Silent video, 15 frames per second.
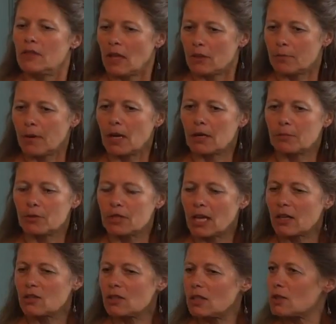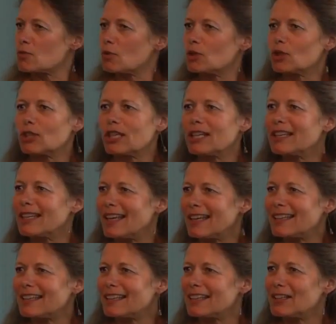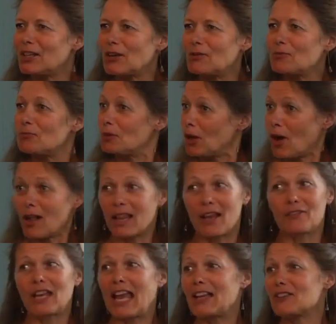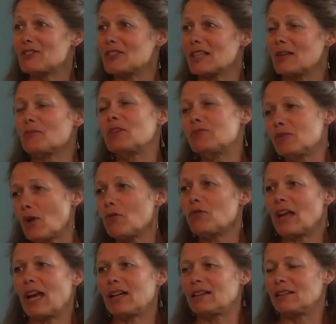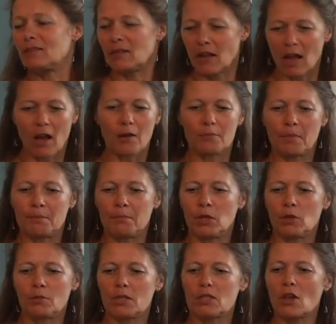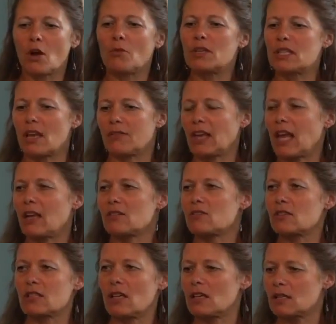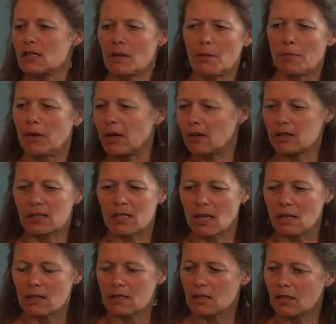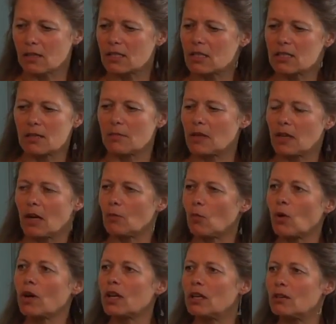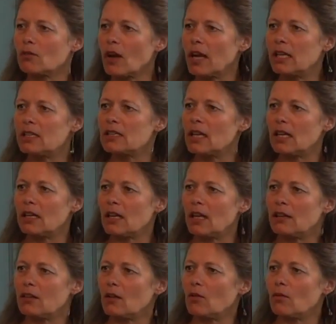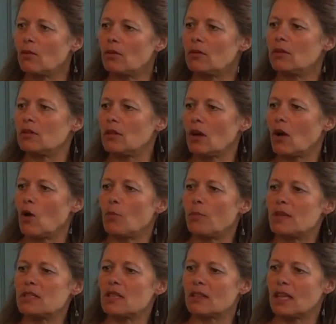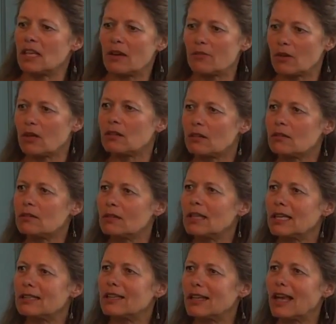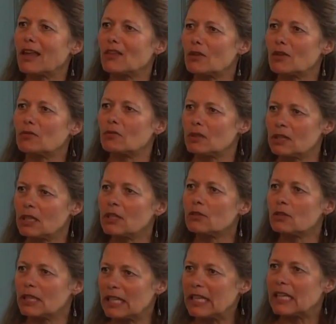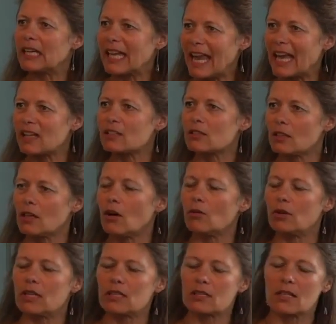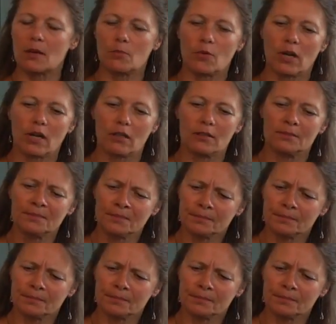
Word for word: the other part of protection is we're learning that, you know, we all have cancer cells. We've known that. Humans always have cancer cells, some aberrant cells in our system that aren't working right, and, and the, the hope is that they never get together and literally get a cancer going somewhere,